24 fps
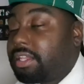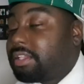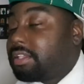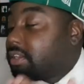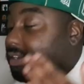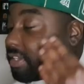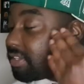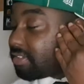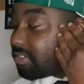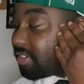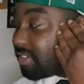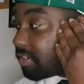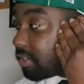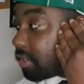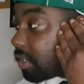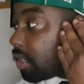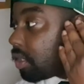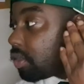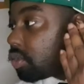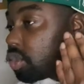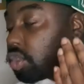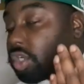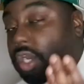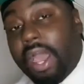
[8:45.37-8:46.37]
Listen, do
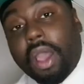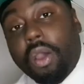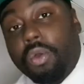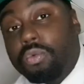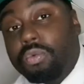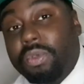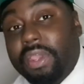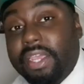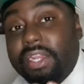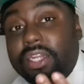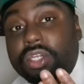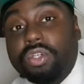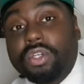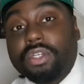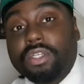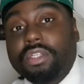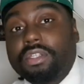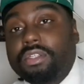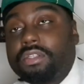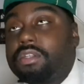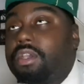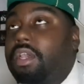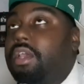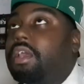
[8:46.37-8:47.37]
you
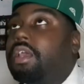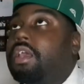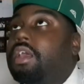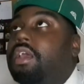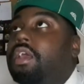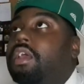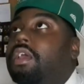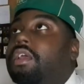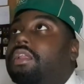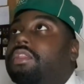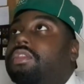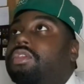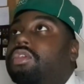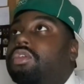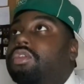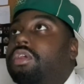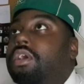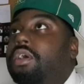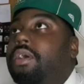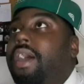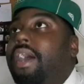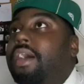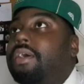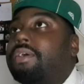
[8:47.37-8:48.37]

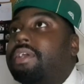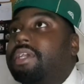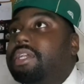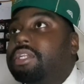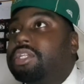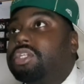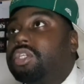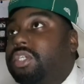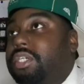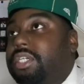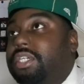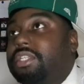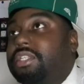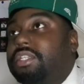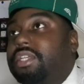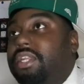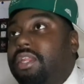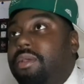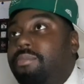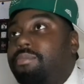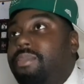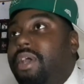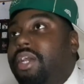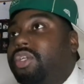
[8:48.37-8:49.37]
know how interesting
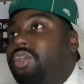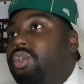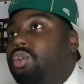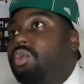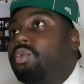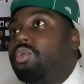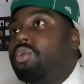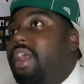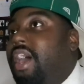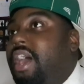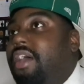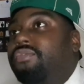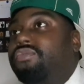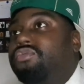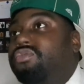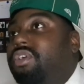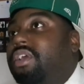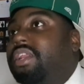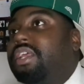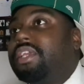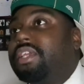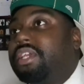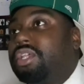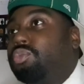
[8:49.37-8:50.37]
and magical life
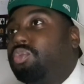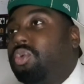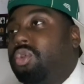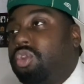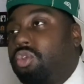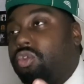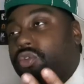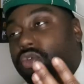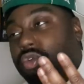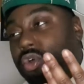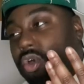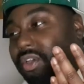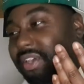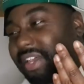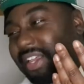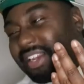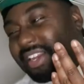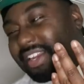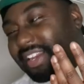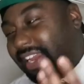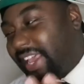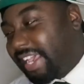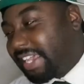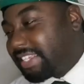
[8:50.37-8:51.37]
really is when you've got a
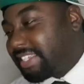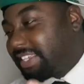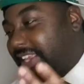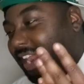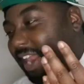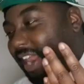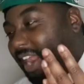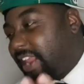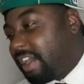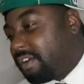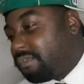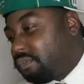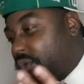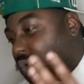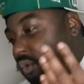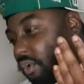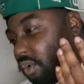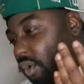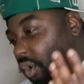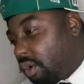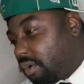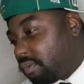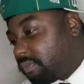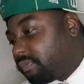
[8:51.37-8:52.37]
next level
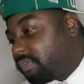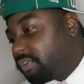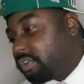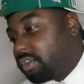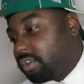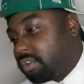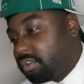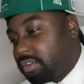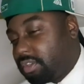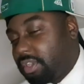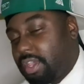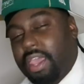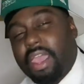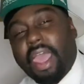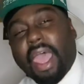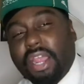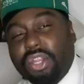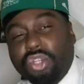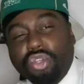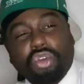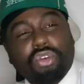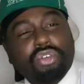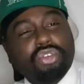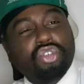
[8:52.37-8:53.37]
of confidence and
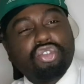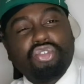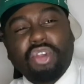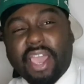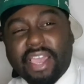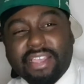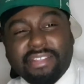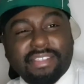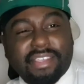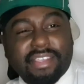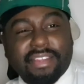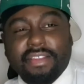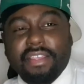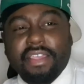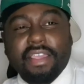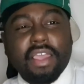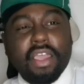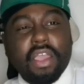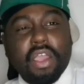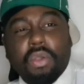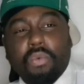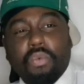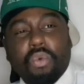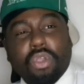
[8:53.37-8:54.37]
you're attracting
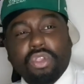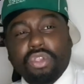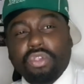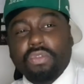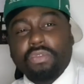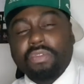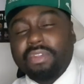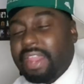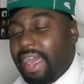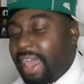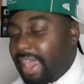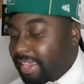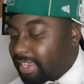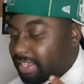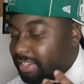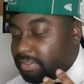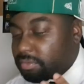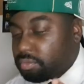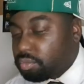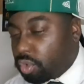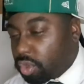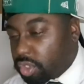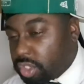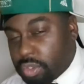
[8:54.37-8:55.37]
what you like,
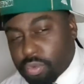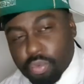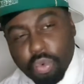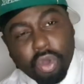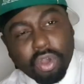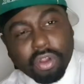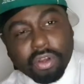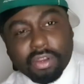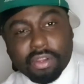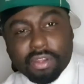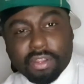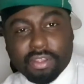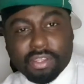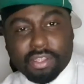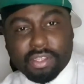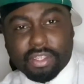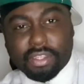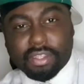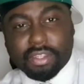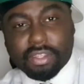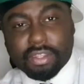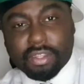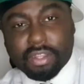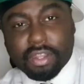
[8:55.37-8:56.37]
what you want.
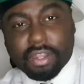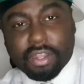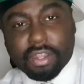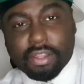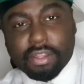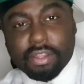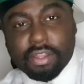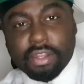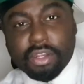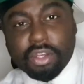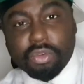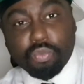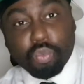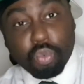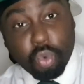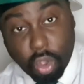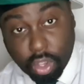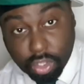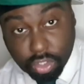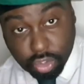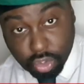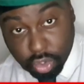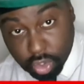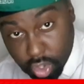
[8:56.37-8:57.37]

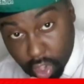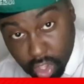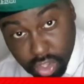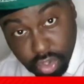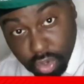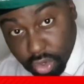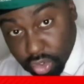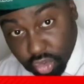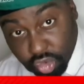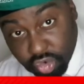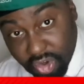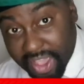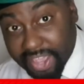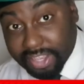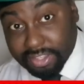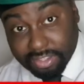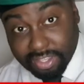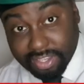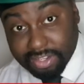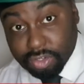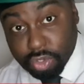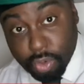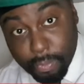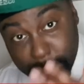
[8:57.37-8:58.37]
What you're
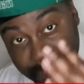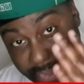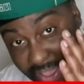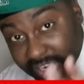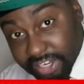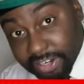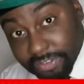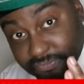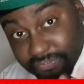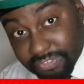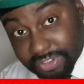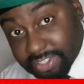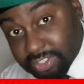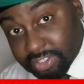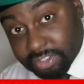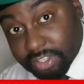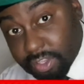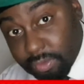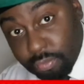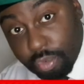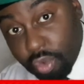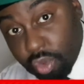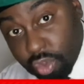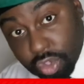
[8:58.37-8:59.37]
attracting, you're
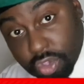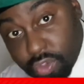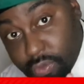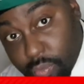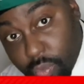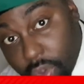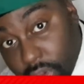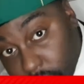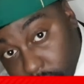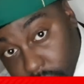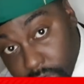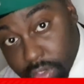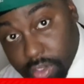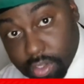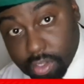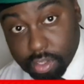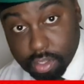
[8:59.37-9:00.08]
manifesting what you want.